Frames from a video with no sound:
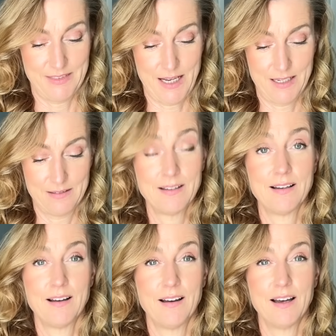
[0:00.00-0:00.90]
Yeah,
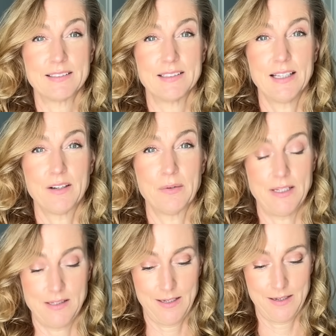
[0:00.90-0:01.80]
isn't that
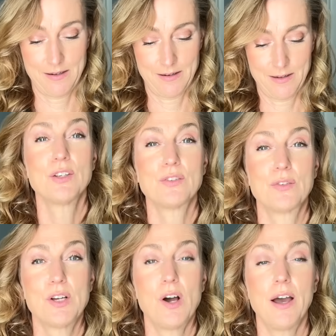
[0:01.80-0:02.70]
crazy? So
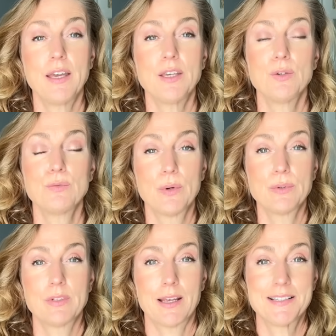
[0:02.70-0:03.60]
the guy who
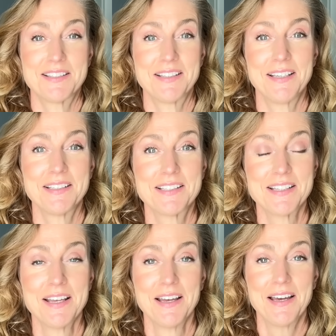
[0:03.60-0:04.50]
wrote nice
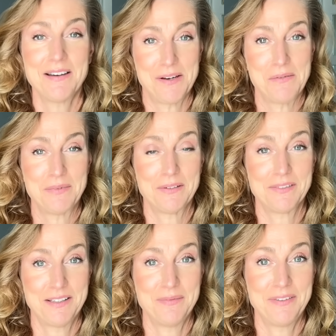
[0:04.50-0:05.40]
things about me on
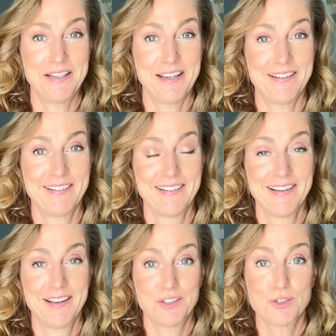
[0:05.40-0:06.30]
Wikipedia,
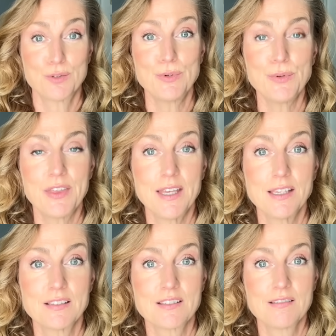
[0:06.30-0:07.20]
true
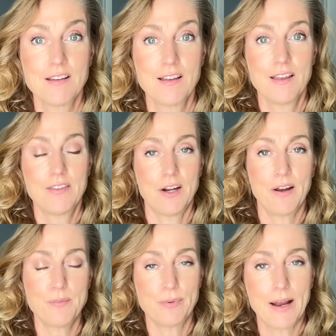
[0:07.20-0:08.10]
things that
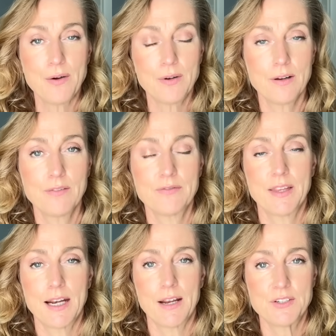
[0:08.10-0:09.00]
I'm proud of,
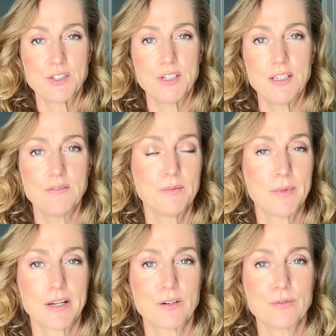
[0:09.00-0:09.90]
that I've achieved in
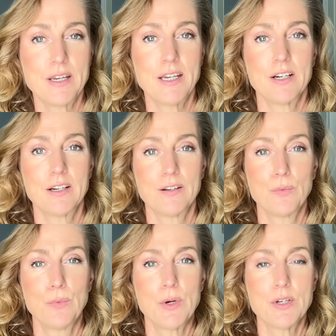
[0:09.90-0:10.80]
my career,
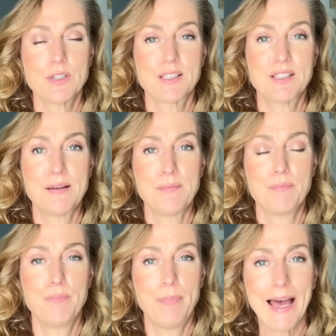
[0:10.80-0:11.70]
was
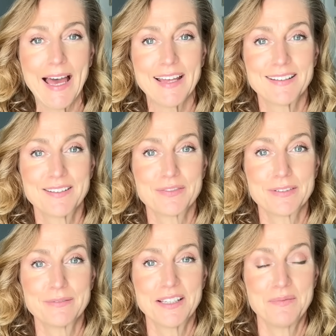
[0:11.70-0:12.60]
banned
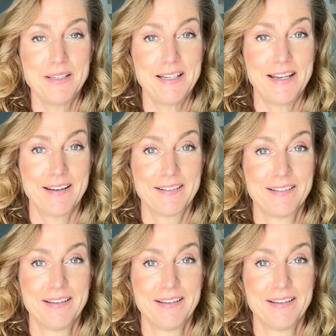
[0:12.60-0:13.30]
from Wikipedia.